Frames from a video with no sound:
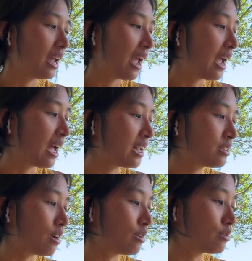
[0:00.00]
and
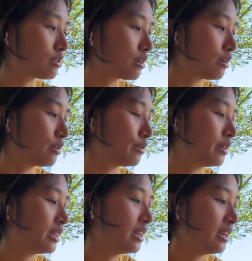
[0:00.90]
also
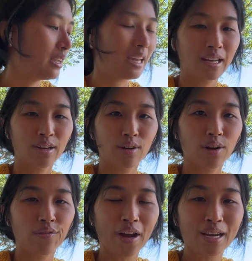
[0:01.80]
getting
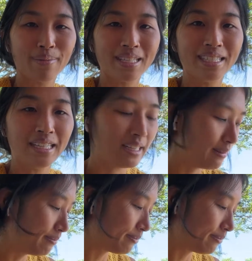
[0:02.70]
your vitamin D,